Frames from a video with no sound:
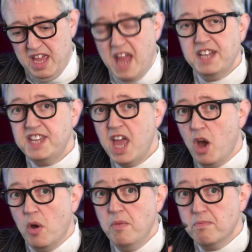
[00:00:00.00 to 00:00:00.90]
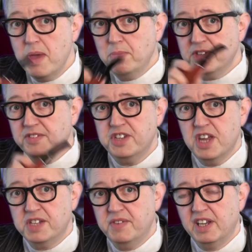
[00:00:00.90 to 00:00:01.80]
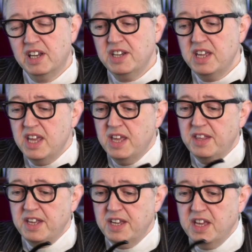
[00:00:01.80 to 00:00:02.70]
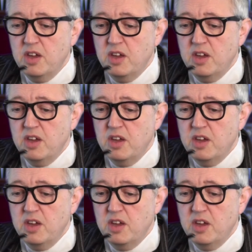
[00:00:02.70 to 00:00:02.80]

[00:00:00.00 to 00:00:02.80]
and tell members of the Church of England that